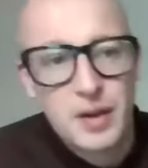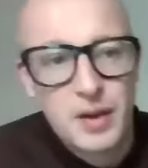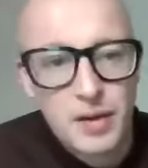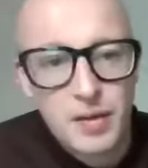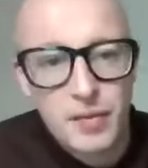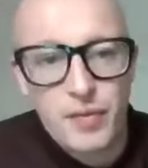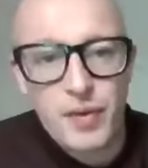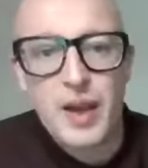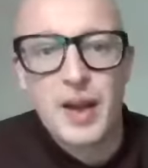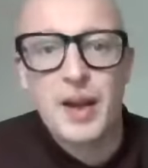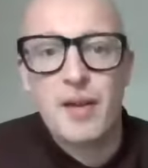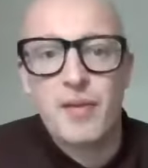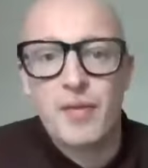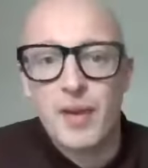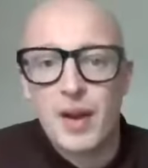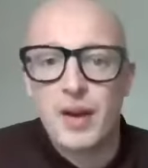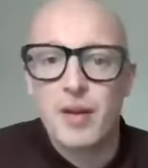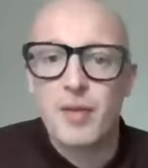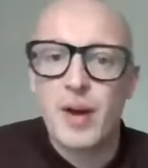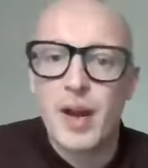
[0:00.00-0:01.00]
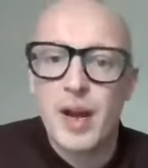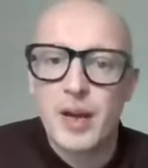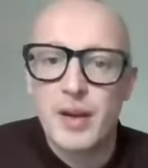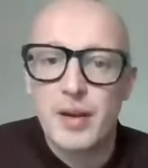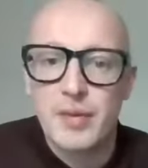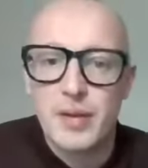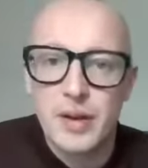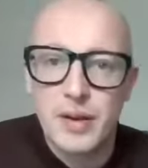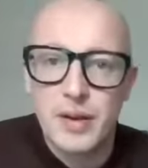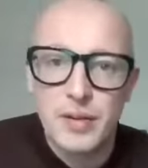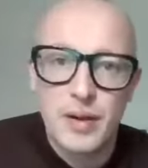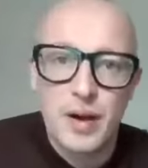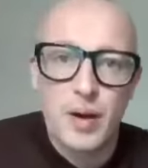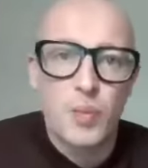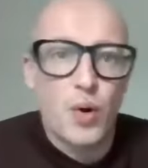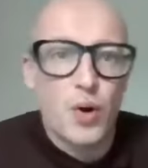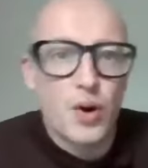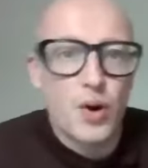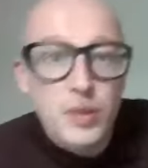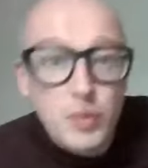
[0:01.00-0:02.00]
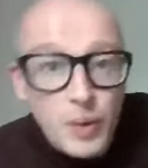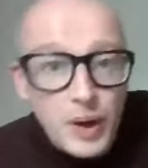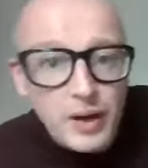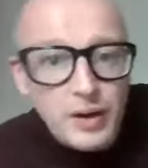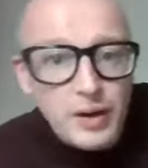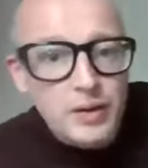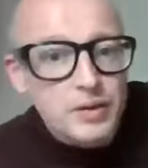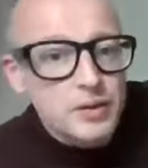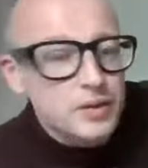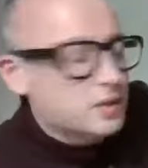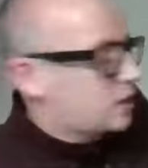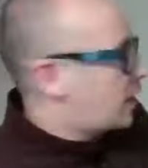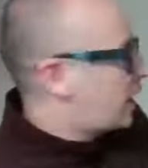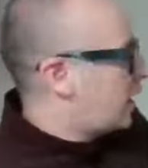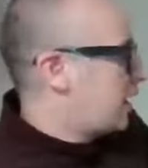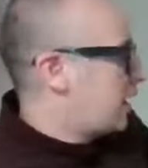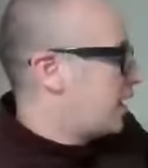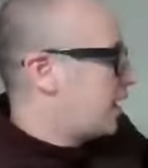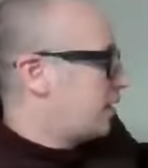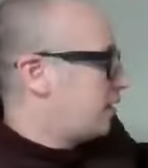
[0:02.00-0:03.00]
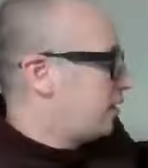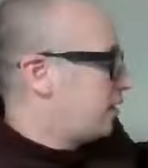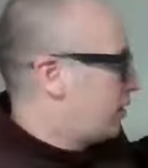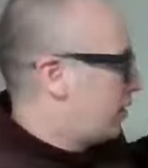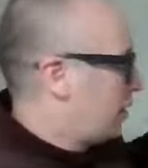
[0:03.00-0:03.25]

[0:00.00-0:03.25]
very, very regular award winners and